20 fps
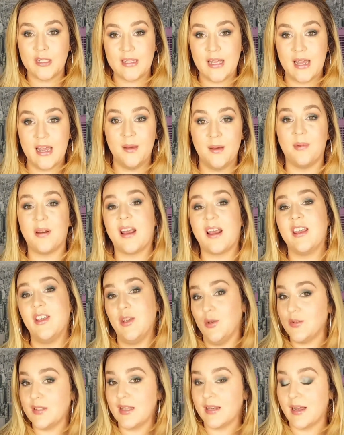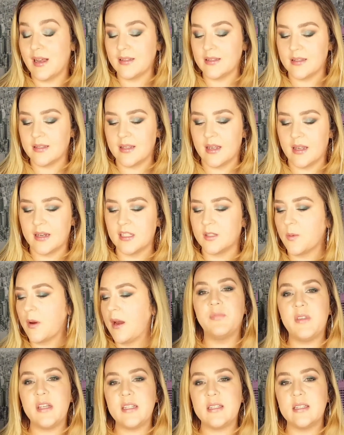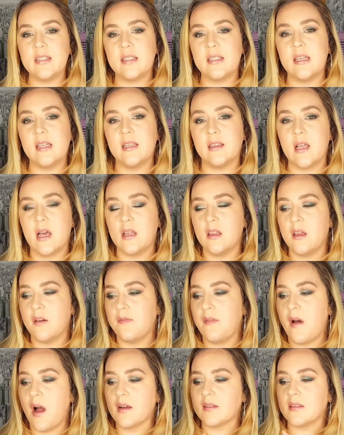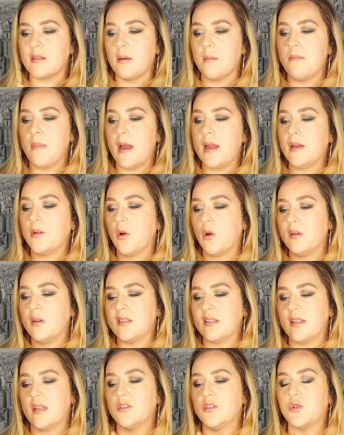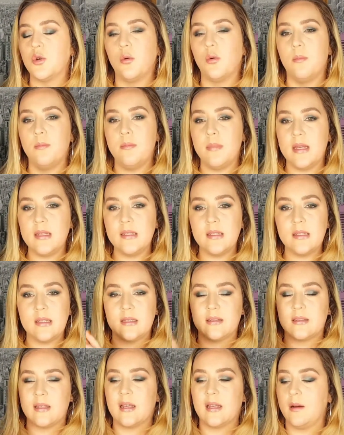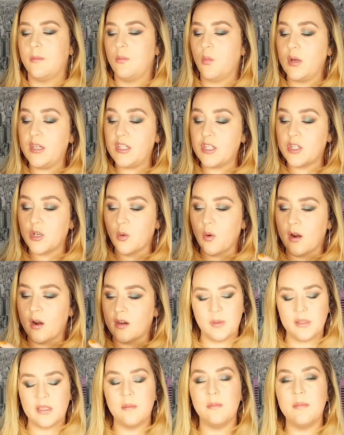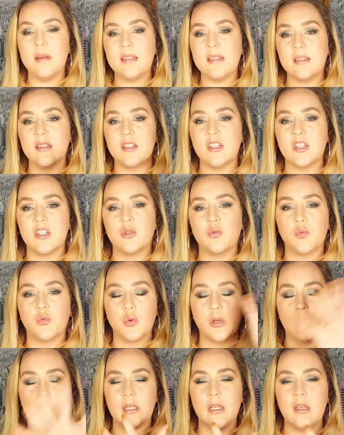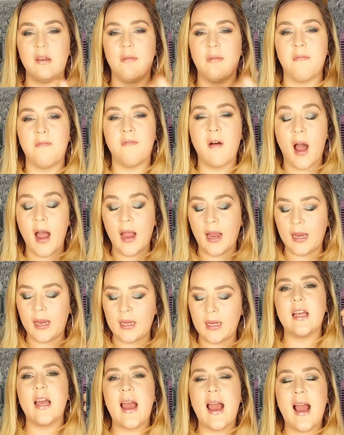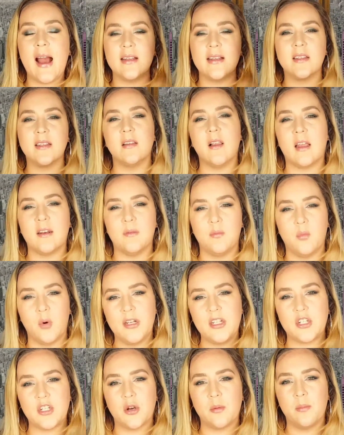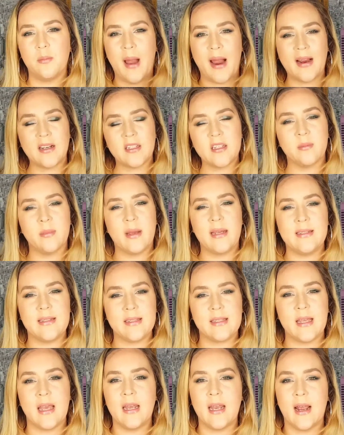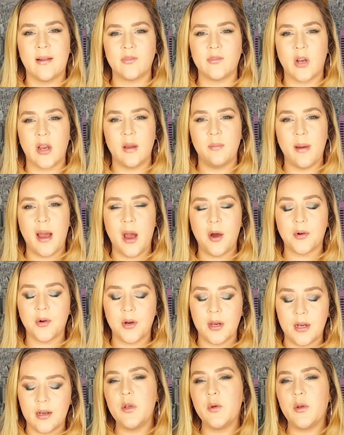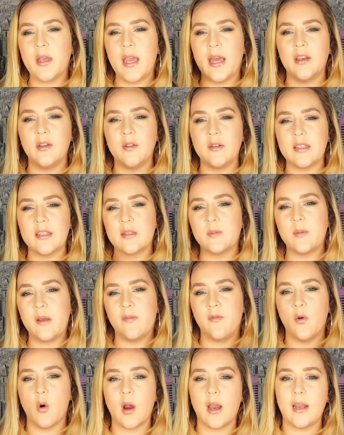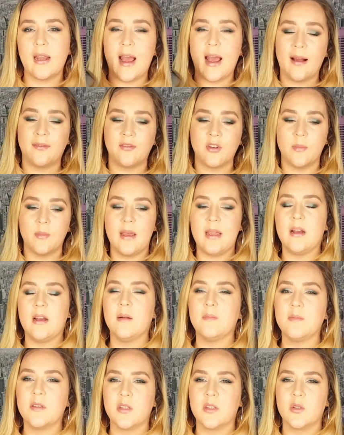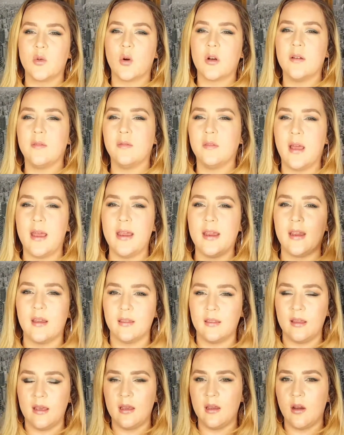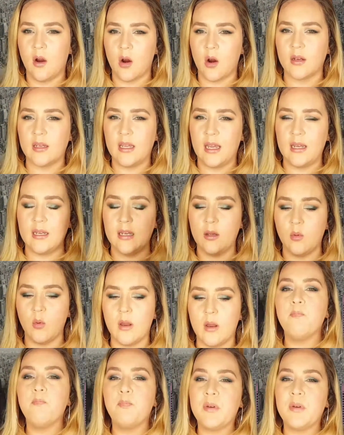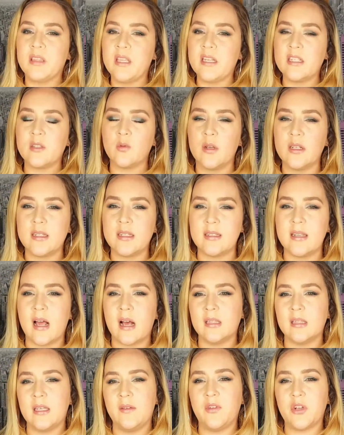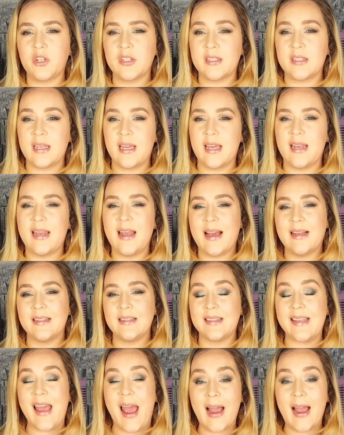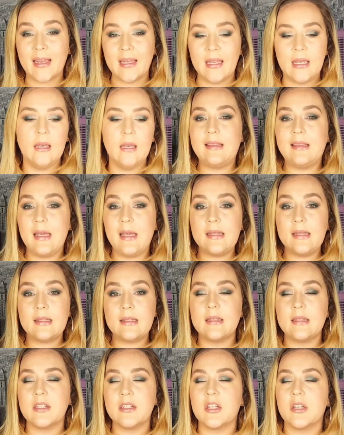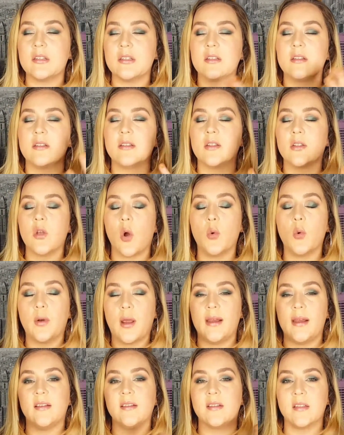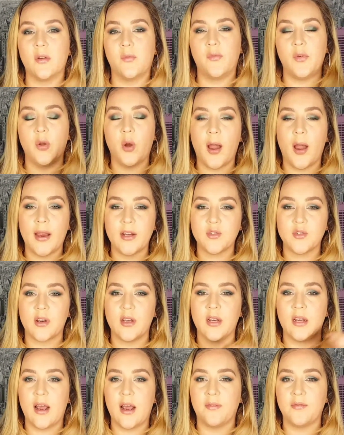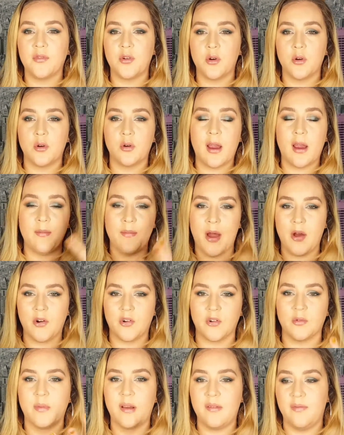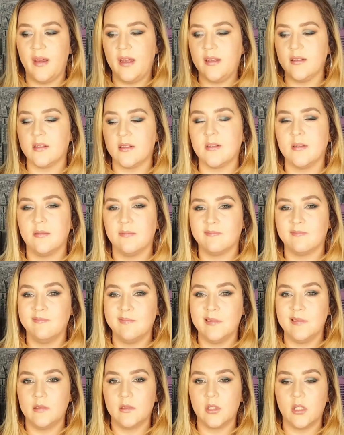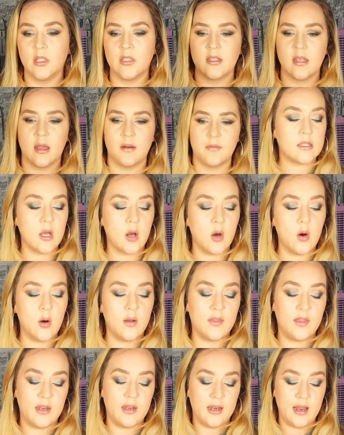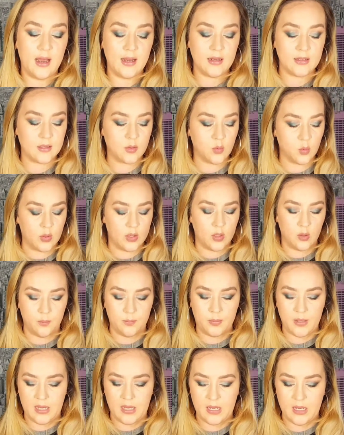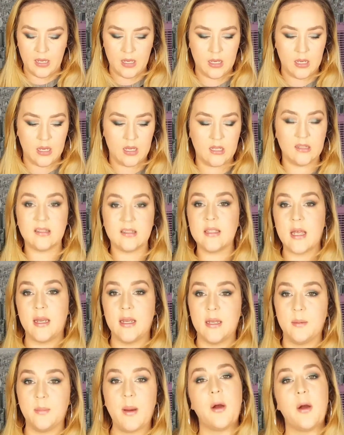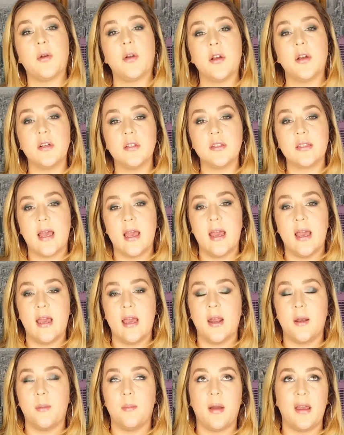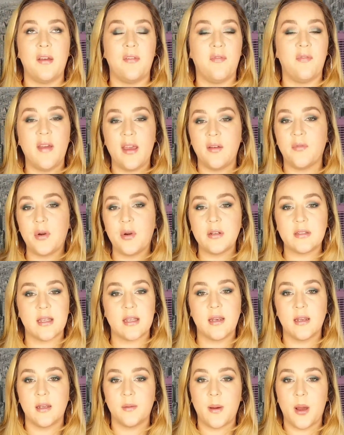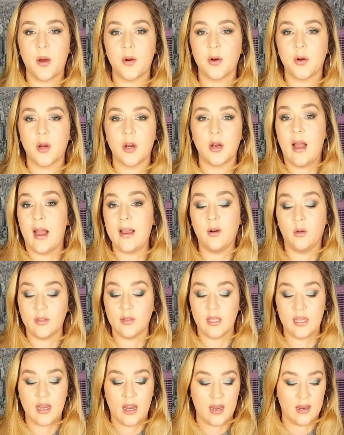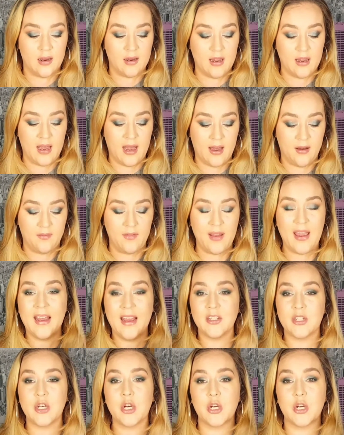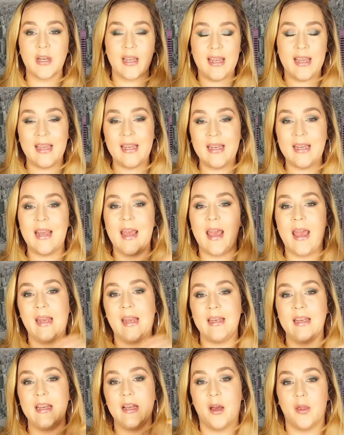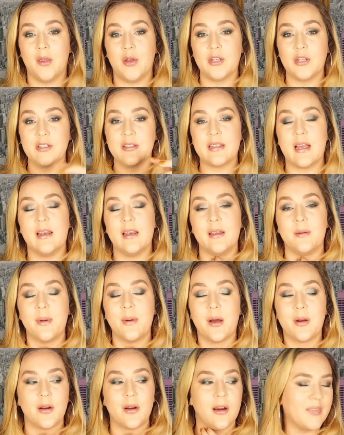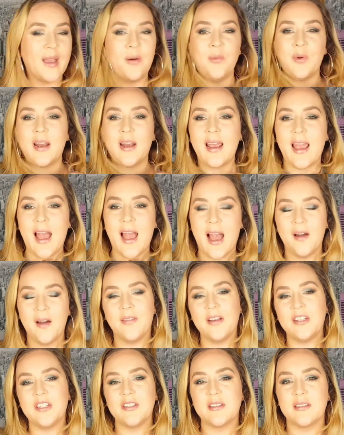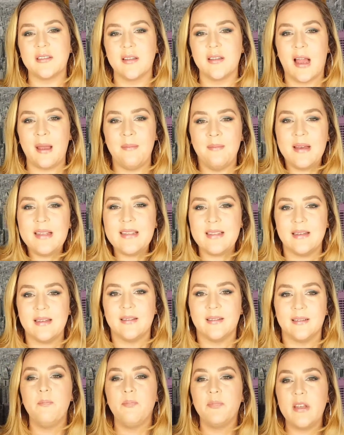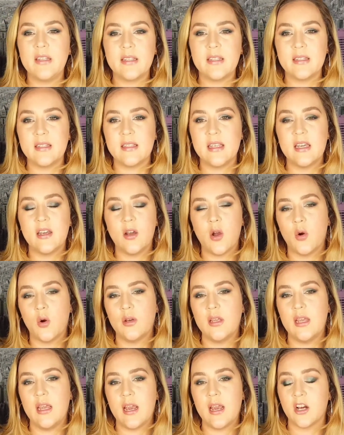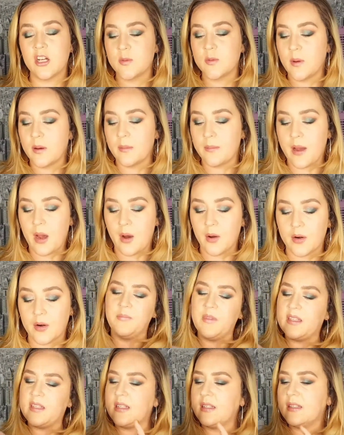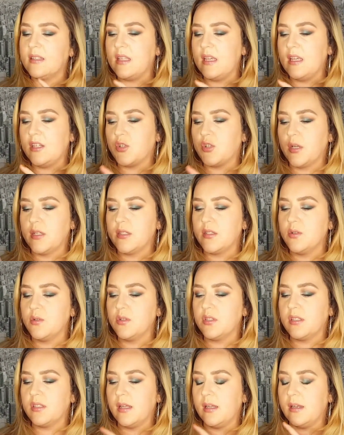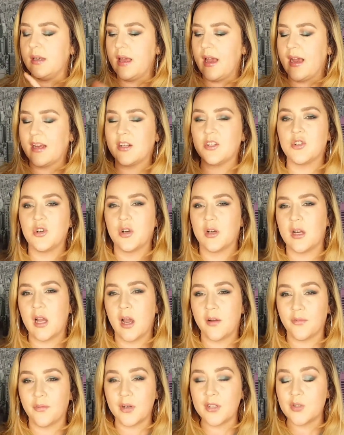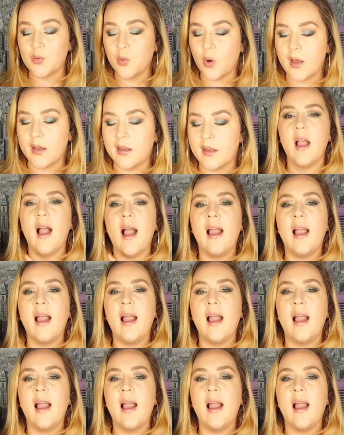se, but I use it as a setting spray. This is the Lala Fox Micro Essential Mist. It's like a moisture water. The mist is just really fine. Adds a lot of moisture back to my skin after I powder it. You can use this before and after makeup, sort of like the Hard Candy one, but this one does not leave your skin as tacky. This is just so nice to feel hydrated after I powdered my face. Good stuff. So the next will be setting powders, and my favorite setting powder, I don't think I have entered in any other setting powder, and when I have, I miss it. Like, this is the Coty Airspun powder. This is the translucent extra coverage one.